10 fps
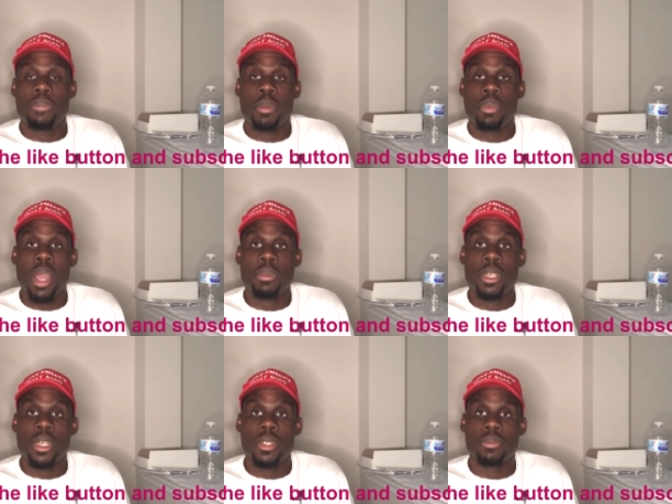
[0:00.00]
prop
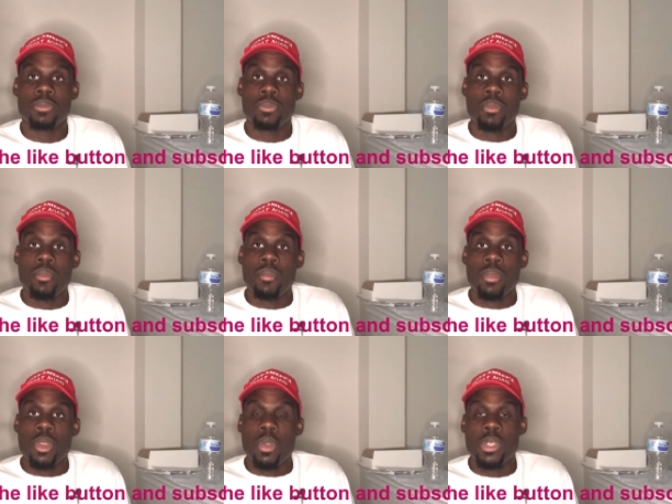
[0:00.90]
gun
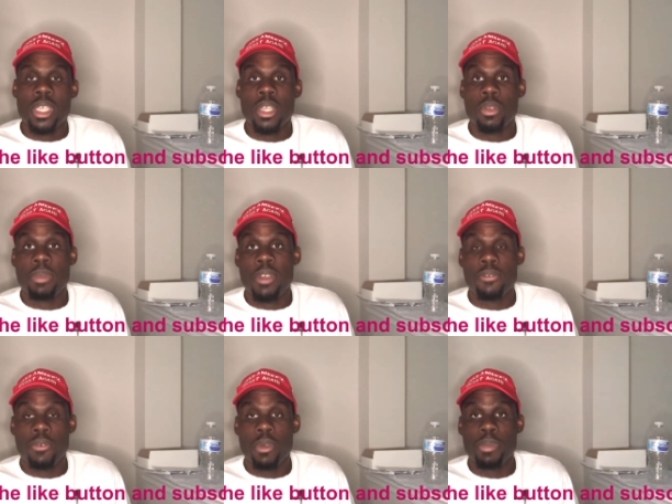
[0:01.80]
was handled by
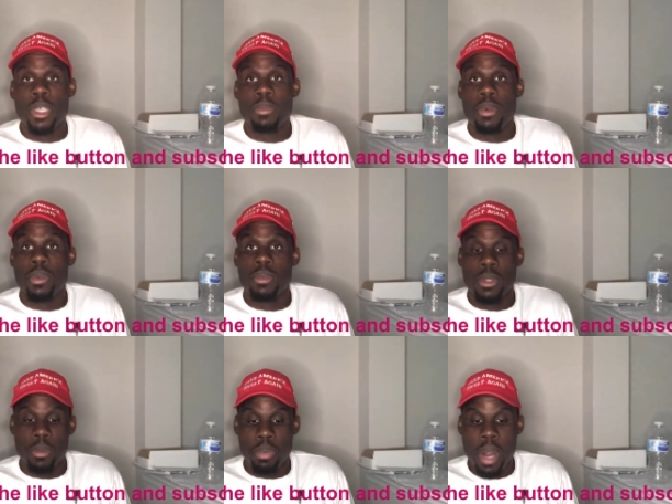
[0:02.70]
four people.
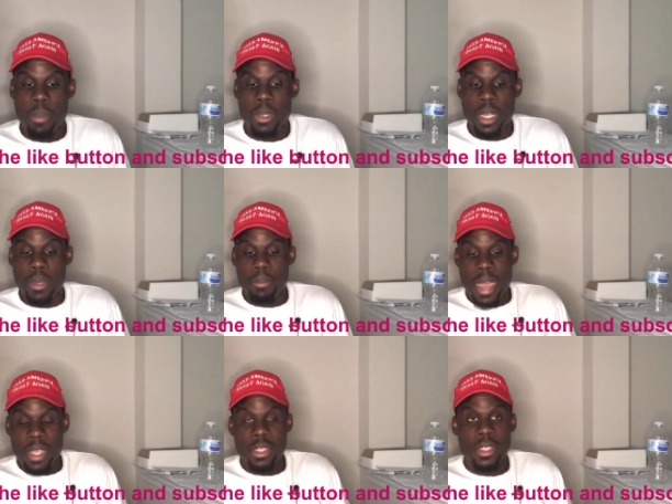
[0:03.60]
The prop gun
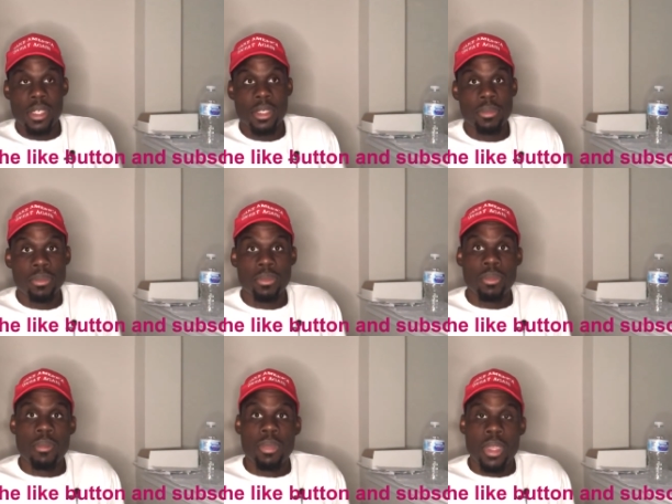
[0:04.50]
master,
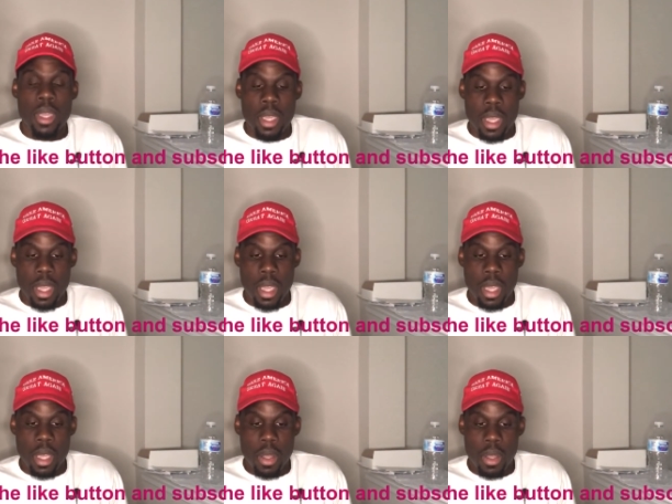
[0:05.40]

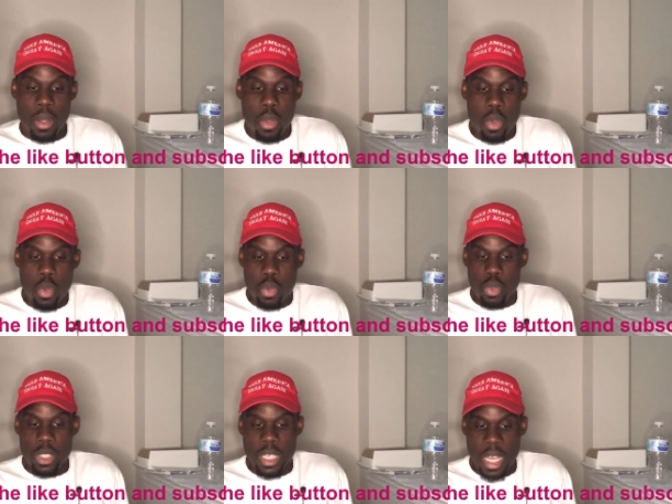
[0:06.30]

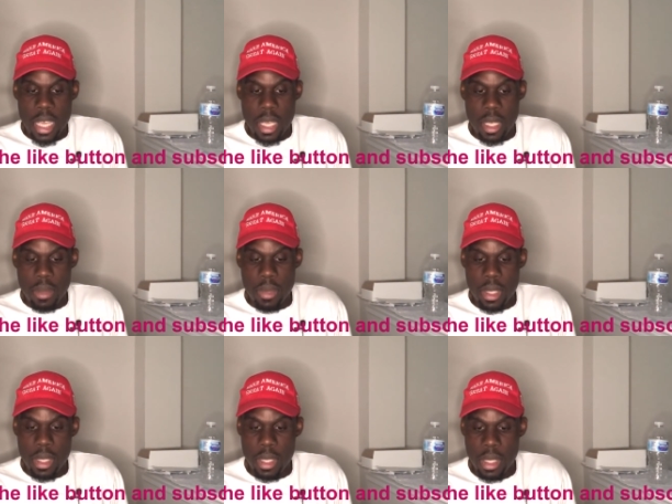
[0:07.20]
whose name
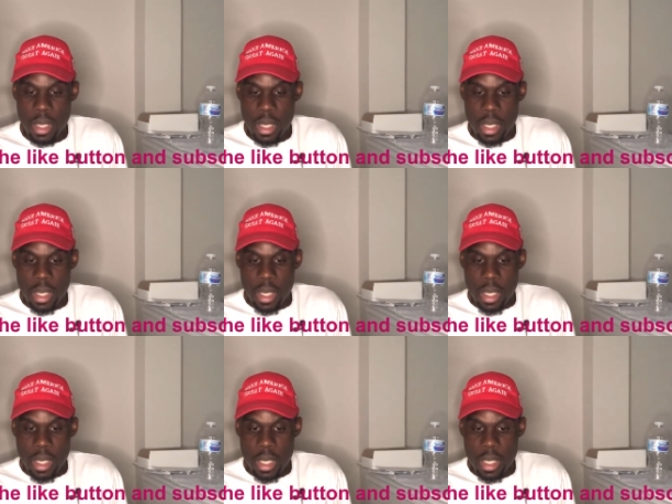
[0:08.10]

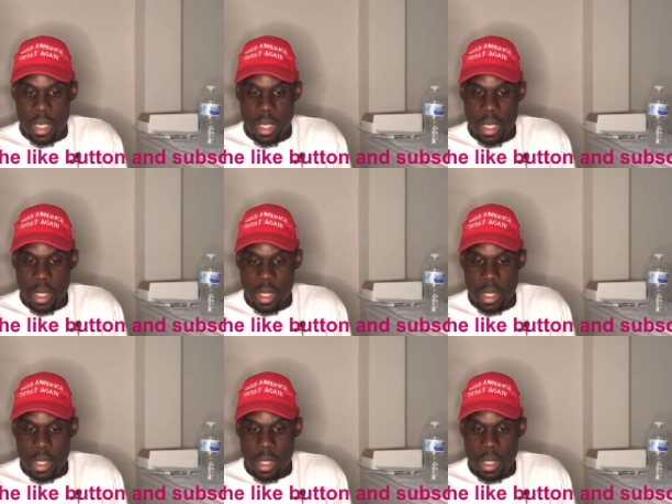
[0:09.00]

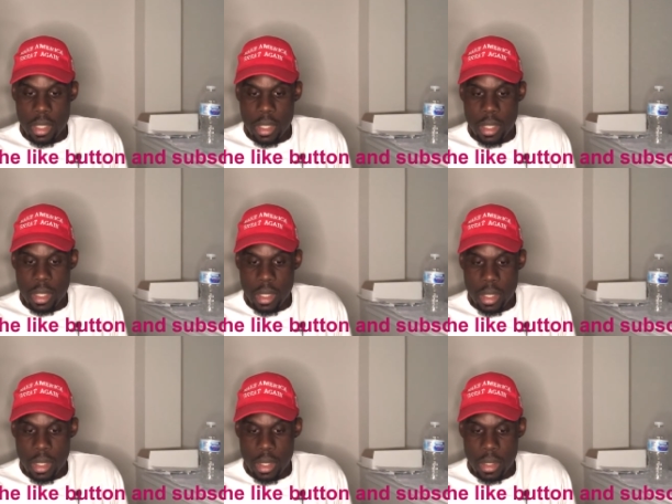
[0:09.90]

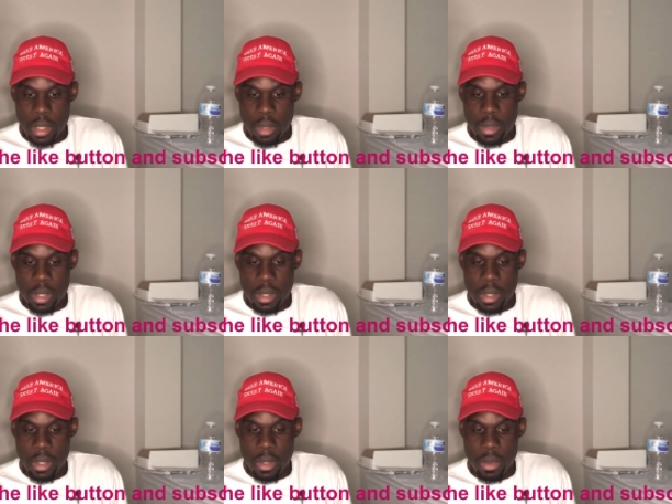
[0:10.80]
is, let me
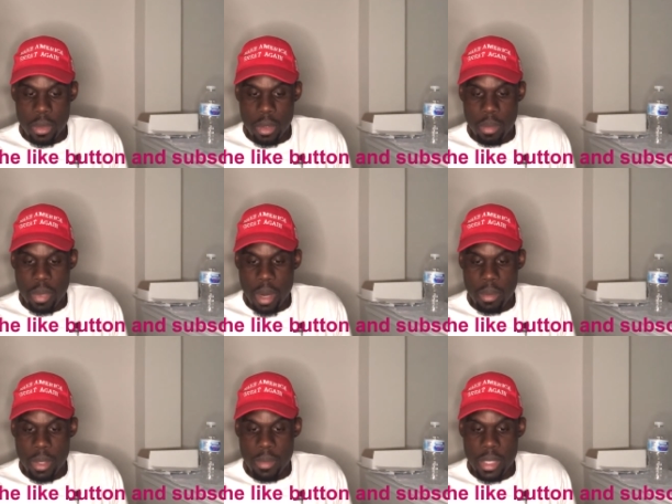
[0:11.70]
see who the prop
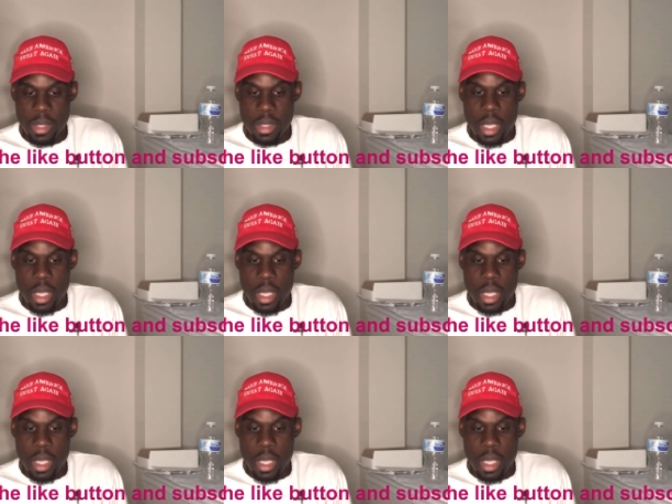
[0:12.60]
gun master,